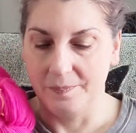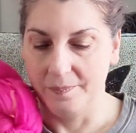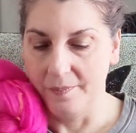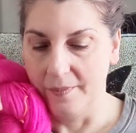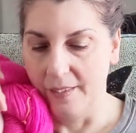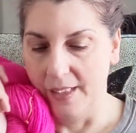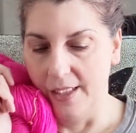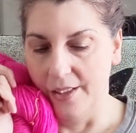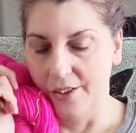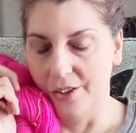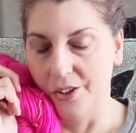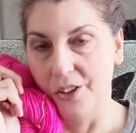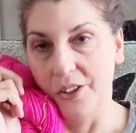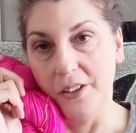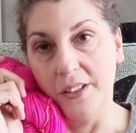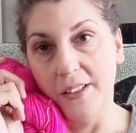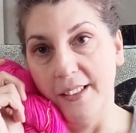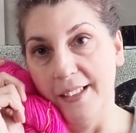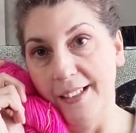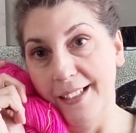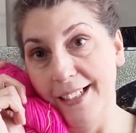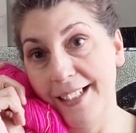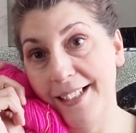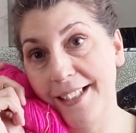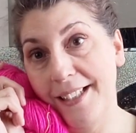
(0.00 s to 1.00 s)
It's just a
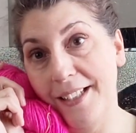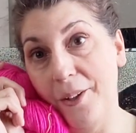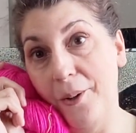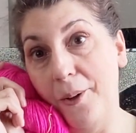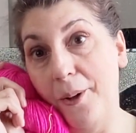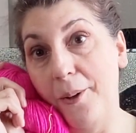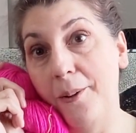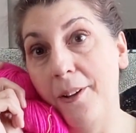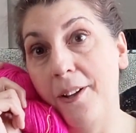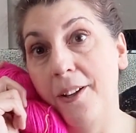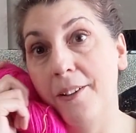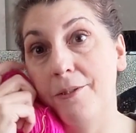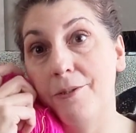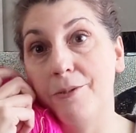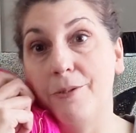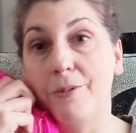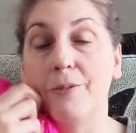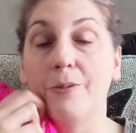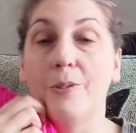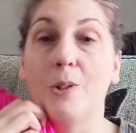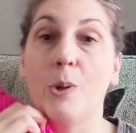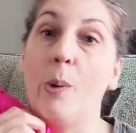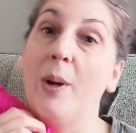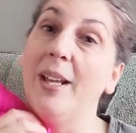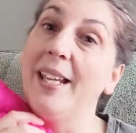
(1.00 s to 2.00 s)
nice little
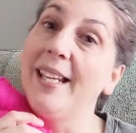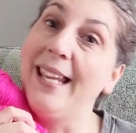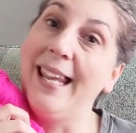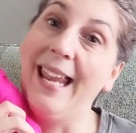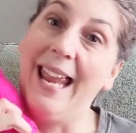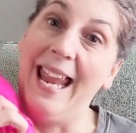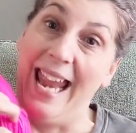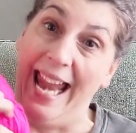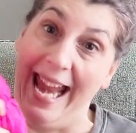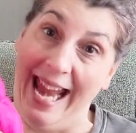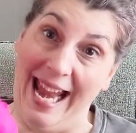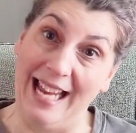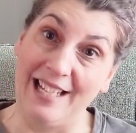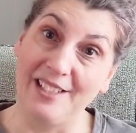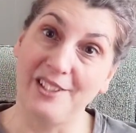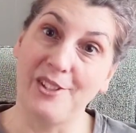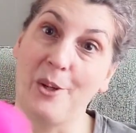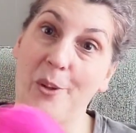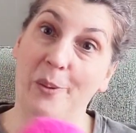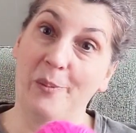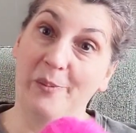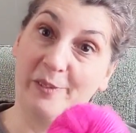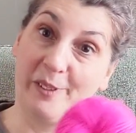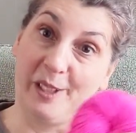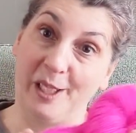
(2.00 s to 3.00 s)
quick hat.
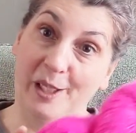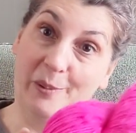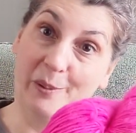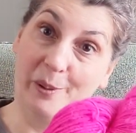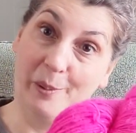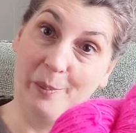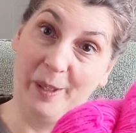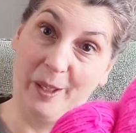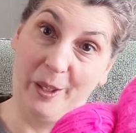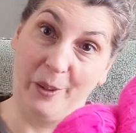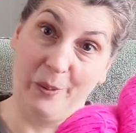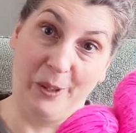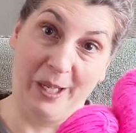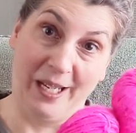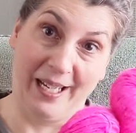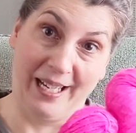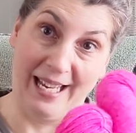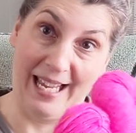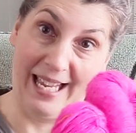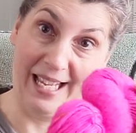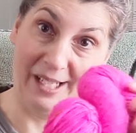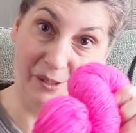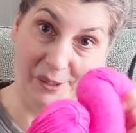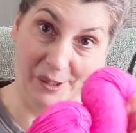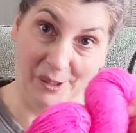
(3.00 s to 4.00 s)
Hopefully it will be quick.
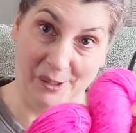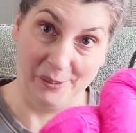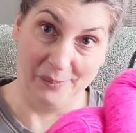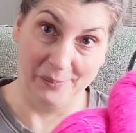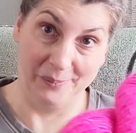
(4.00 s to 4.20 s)
I don't know.